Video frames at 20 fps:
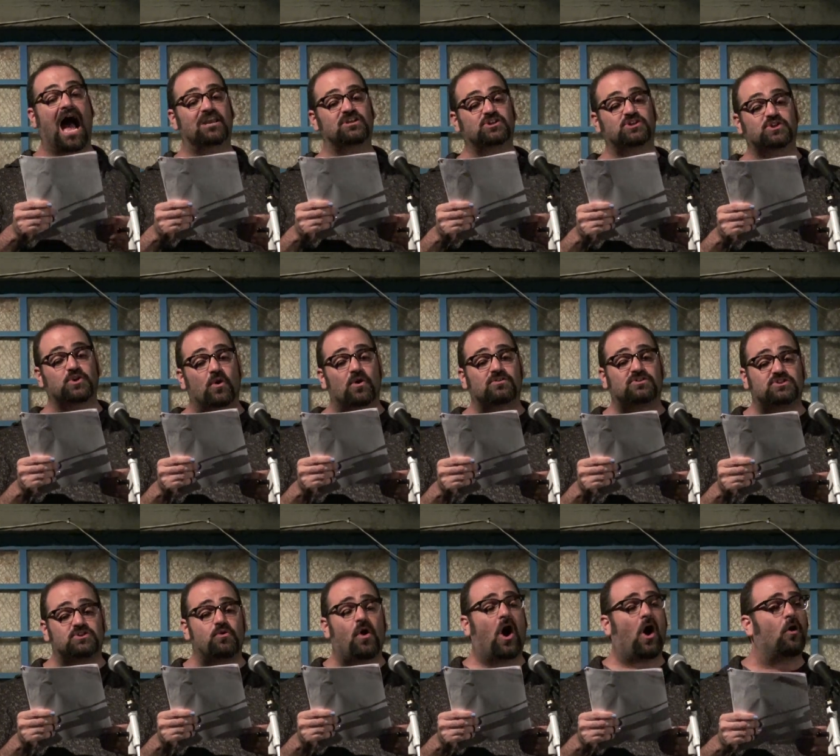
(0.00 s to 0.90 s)
I sure
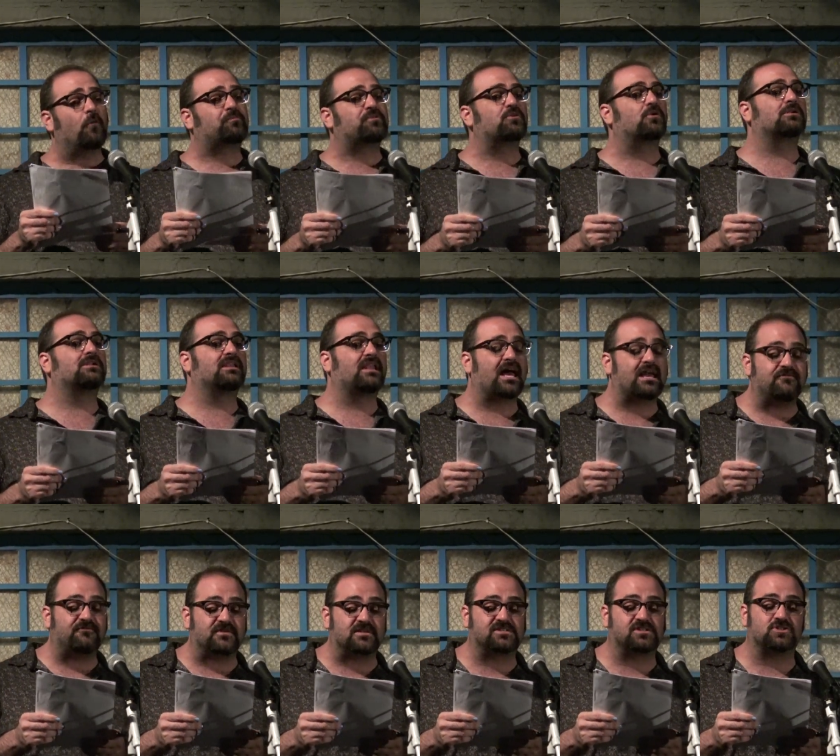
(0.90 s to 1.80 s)
do hope your
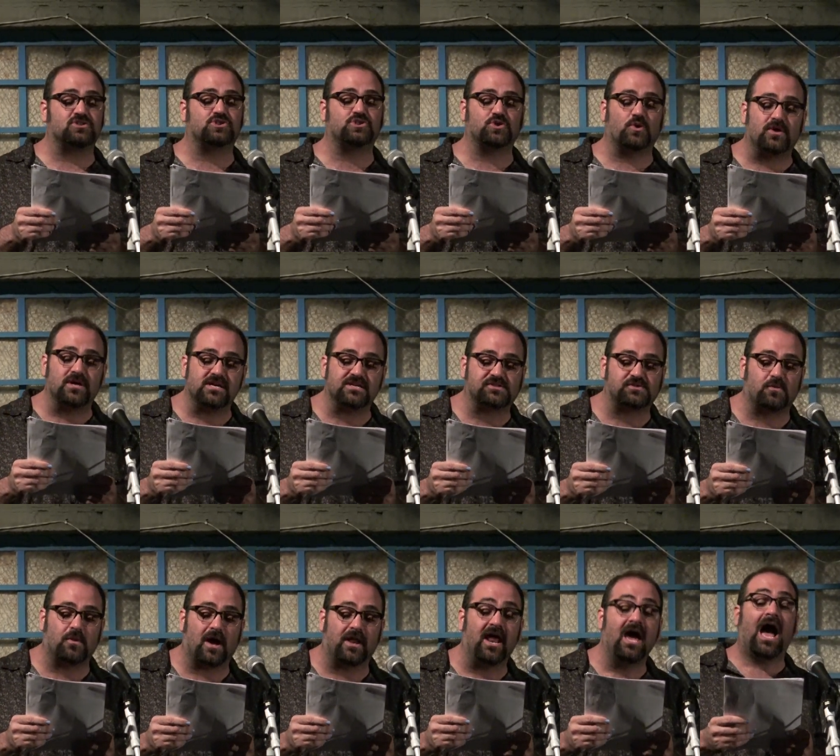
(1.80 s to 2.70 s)
life is a
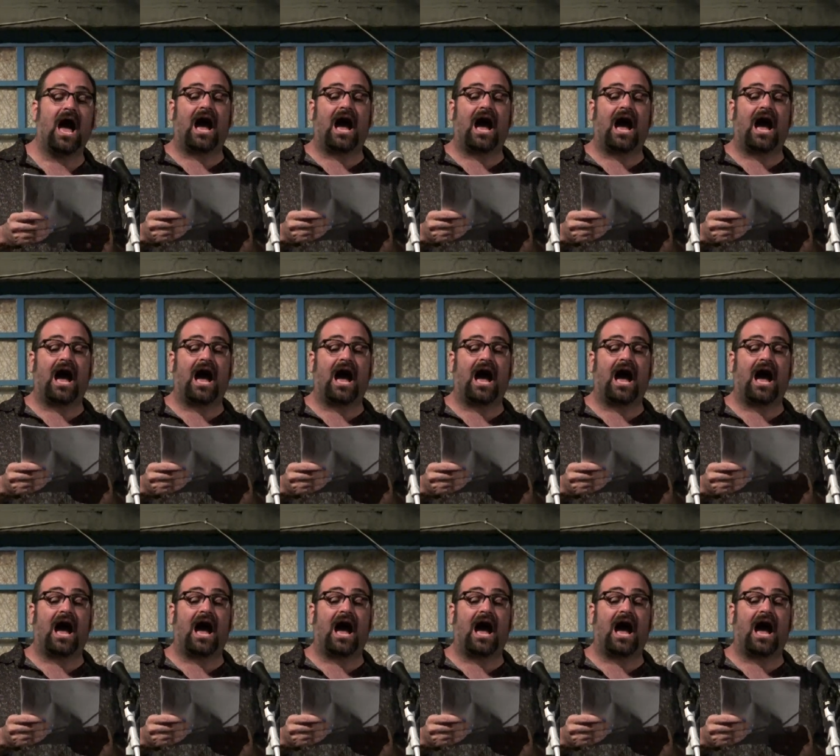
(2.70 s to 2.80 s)
joyous one.